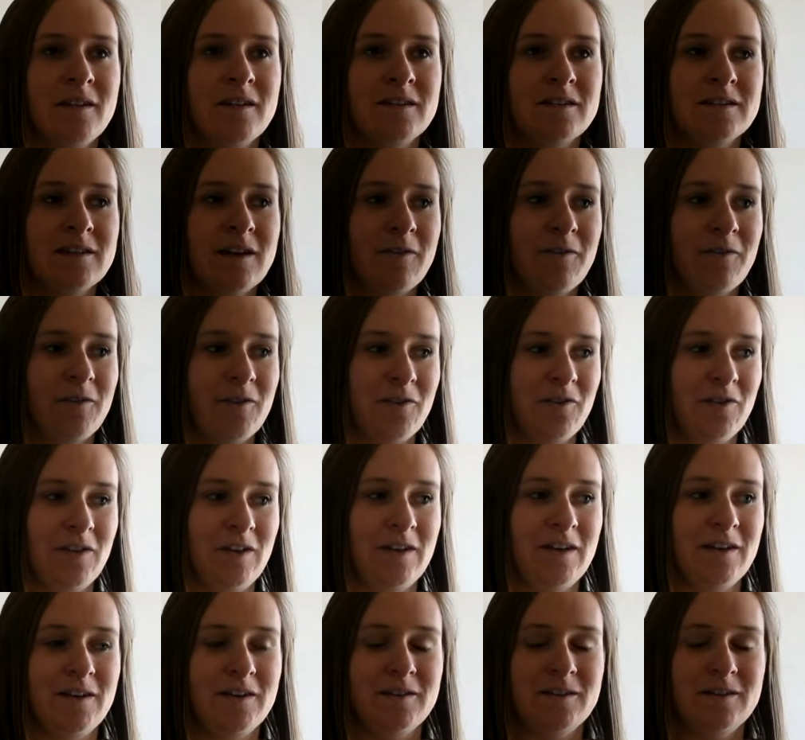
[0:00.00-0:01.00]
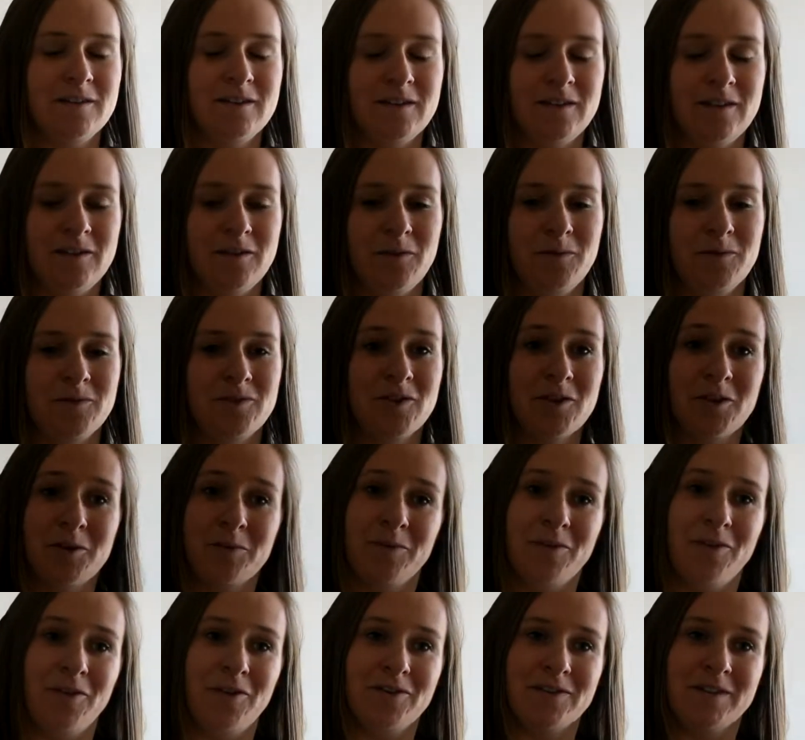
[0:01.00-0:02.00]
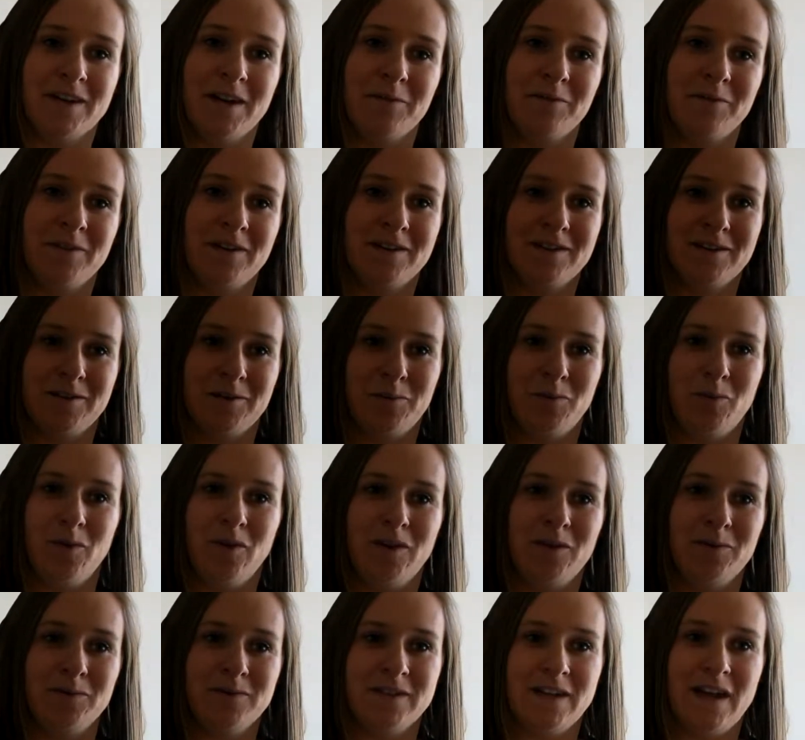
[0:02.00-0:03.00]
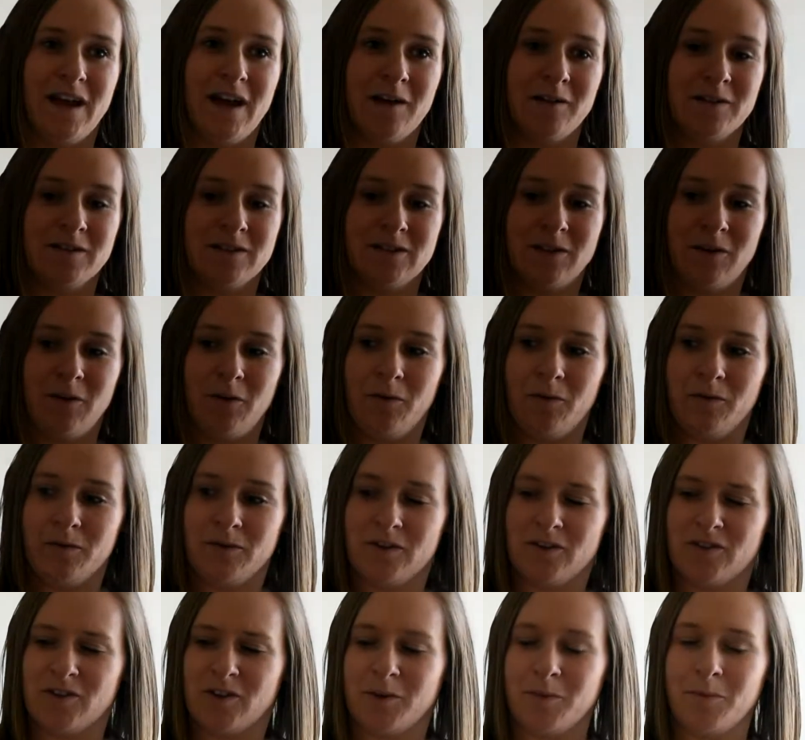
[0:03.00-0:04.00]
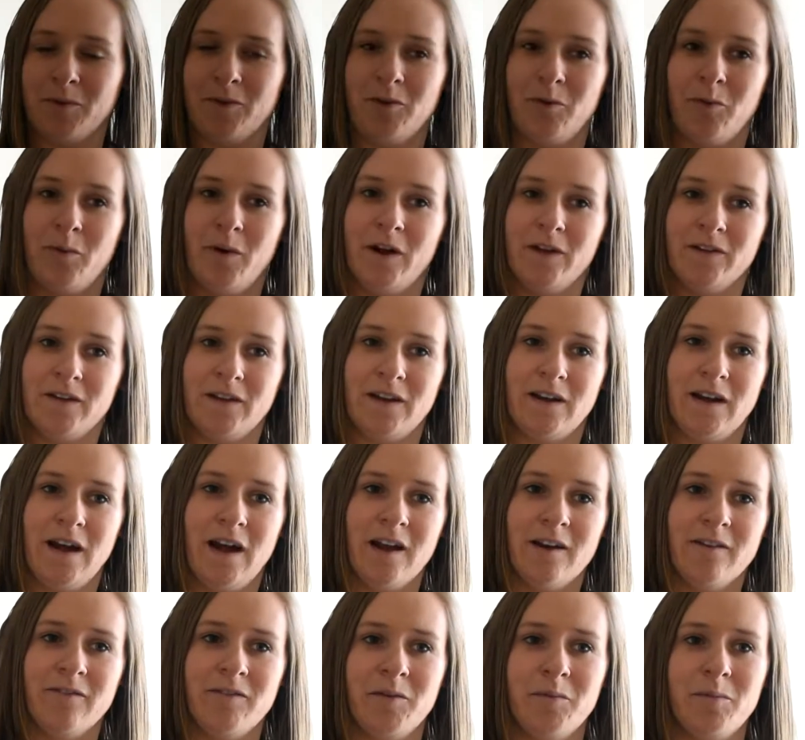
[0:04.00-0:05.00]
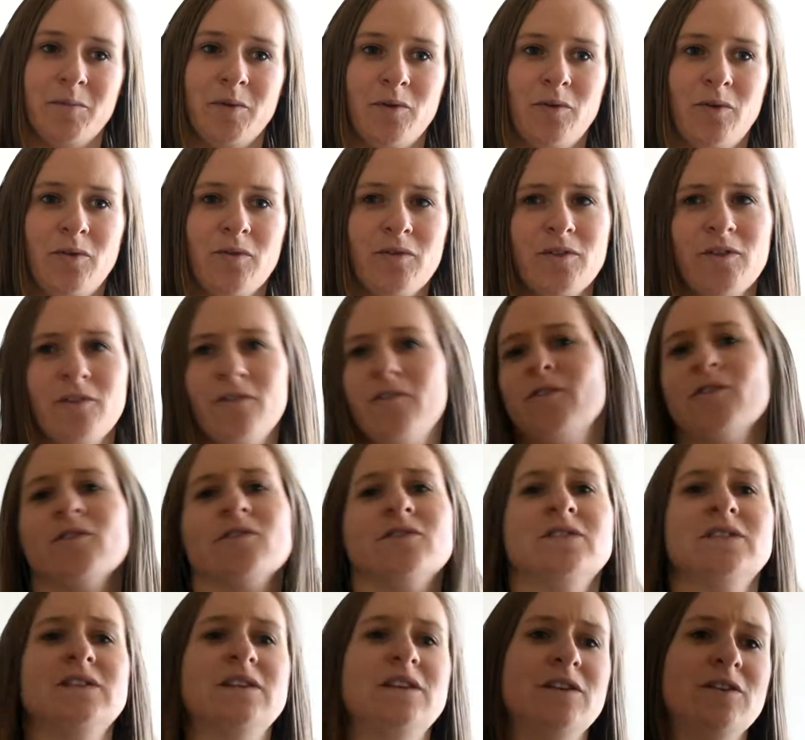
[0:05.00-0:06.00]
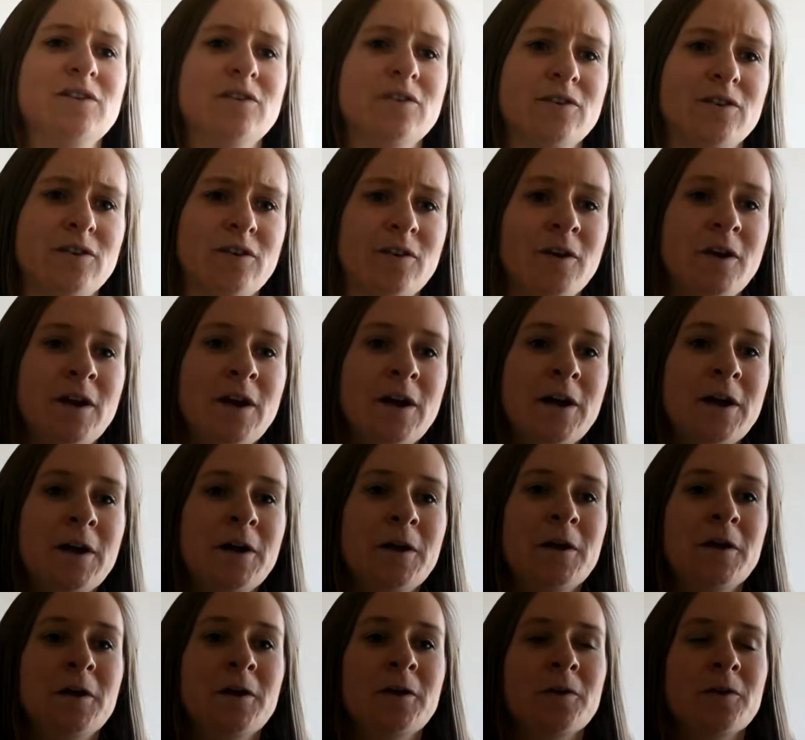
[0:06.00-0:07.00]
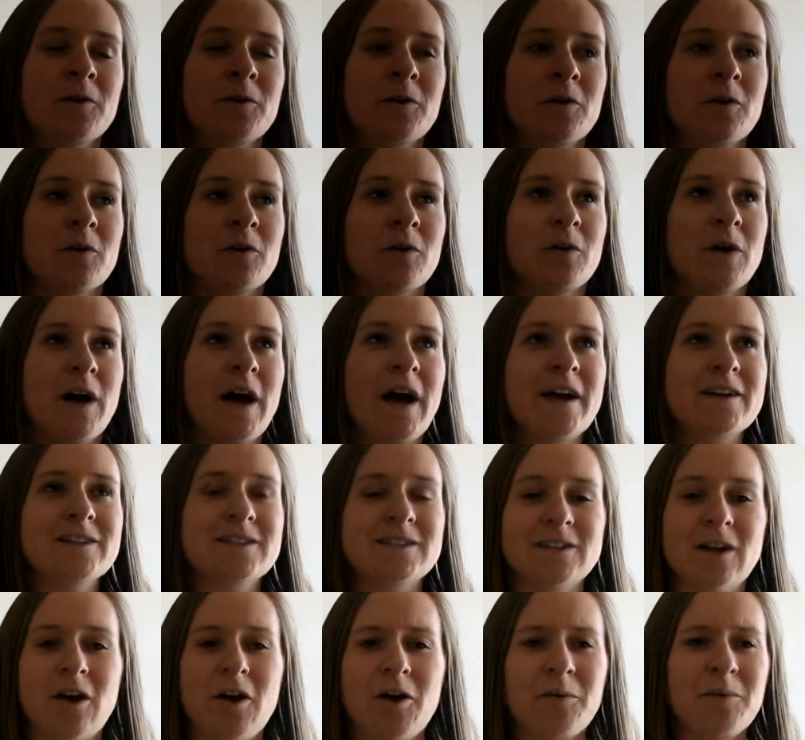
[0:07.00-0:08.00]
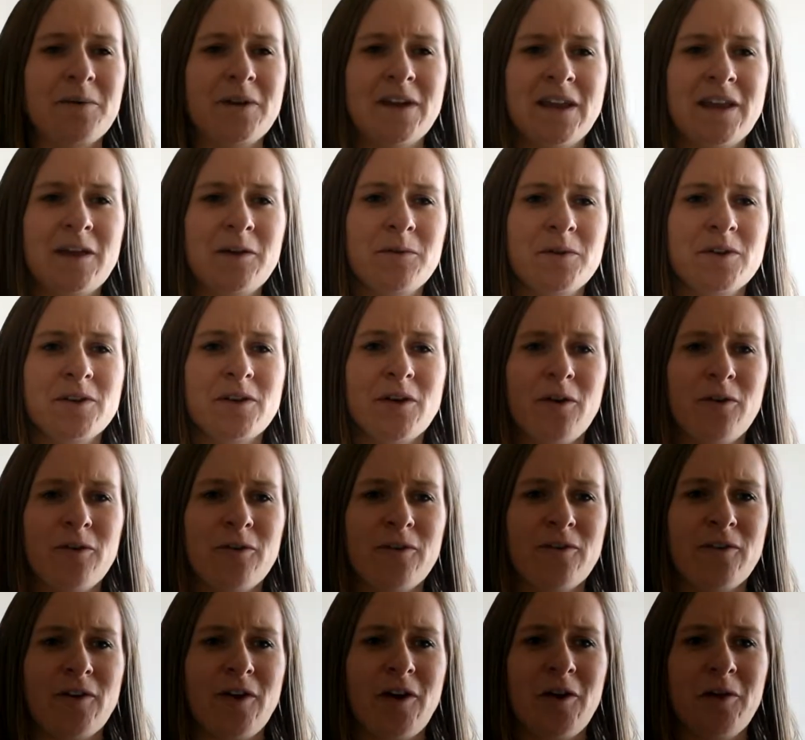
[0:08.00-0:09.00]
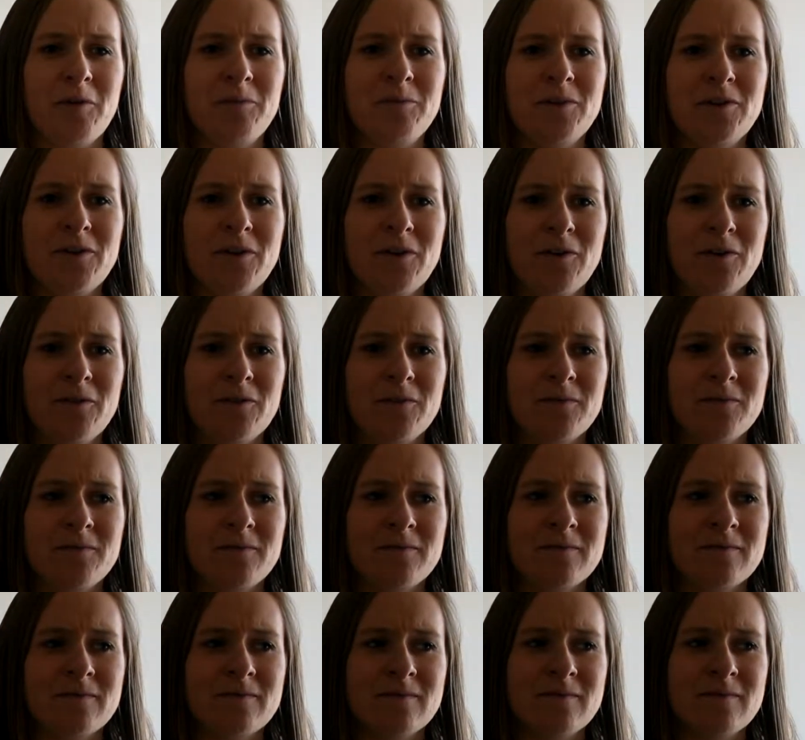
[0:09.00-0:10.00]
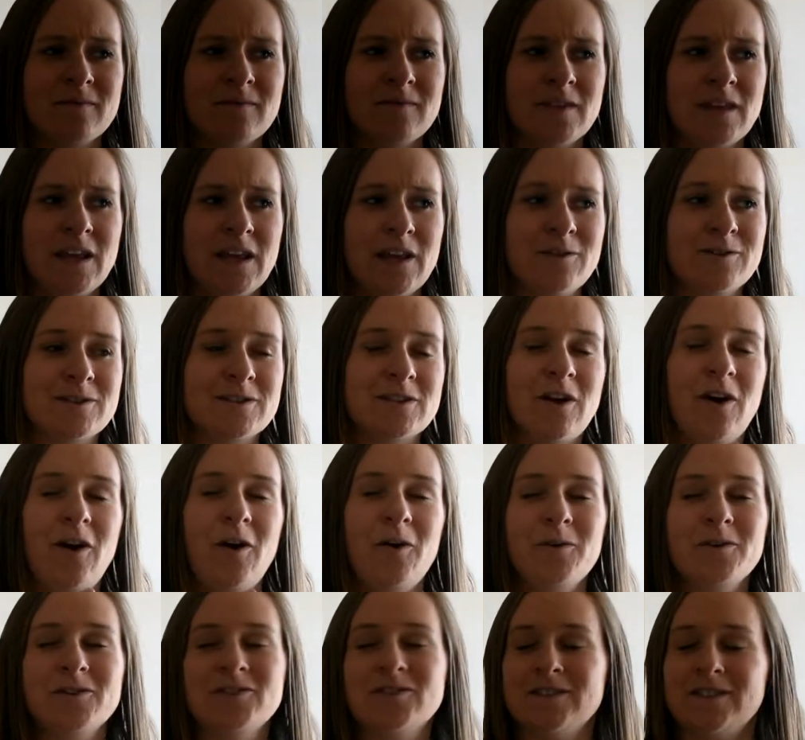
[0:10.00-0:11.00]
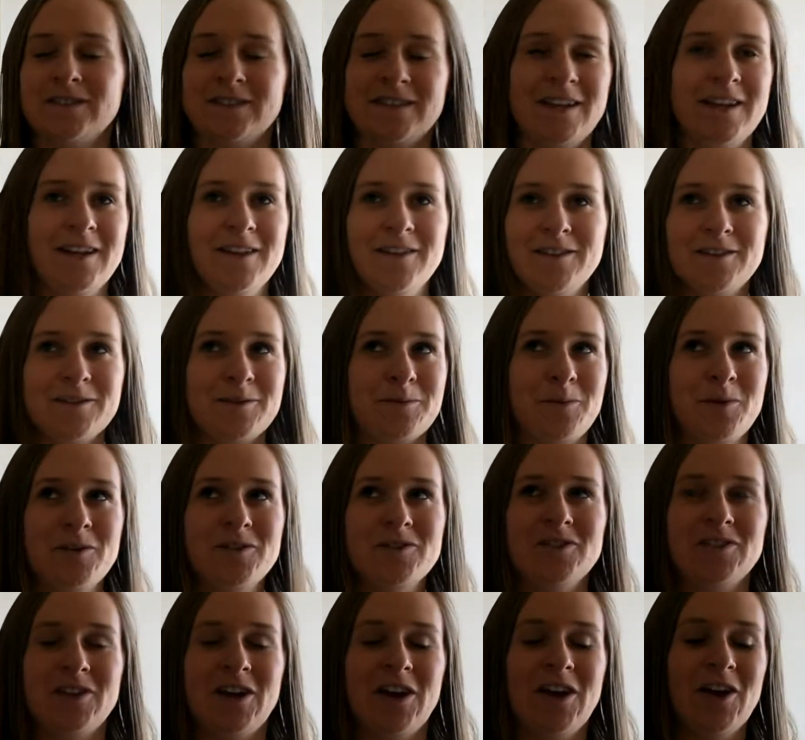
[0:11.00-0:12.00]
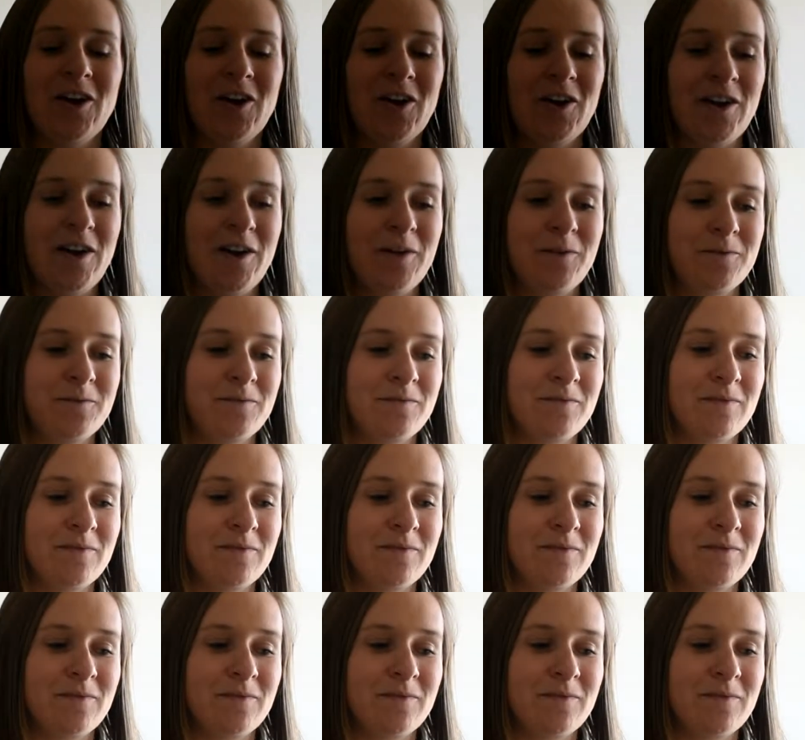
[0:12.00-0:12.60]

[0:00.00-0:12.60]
definitely, it took him a long time to get to the point he was at, so it took him a little while to get out of it. But over the first year, well, I saw him, and he would go from, he used to always just sit in this one chair, and